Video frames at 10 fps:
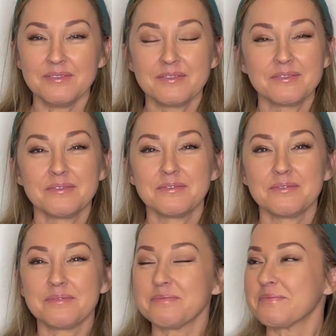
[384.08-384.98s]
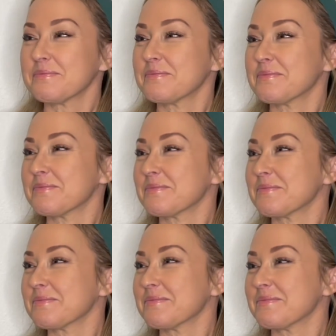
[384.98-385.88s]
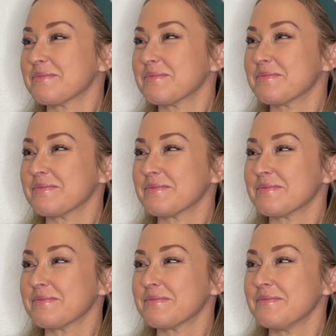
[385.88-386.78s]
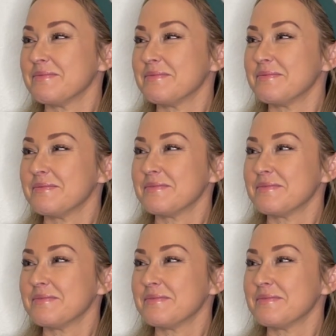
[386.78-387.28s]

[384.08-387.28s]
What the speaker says: No words are spoken by the person on screen.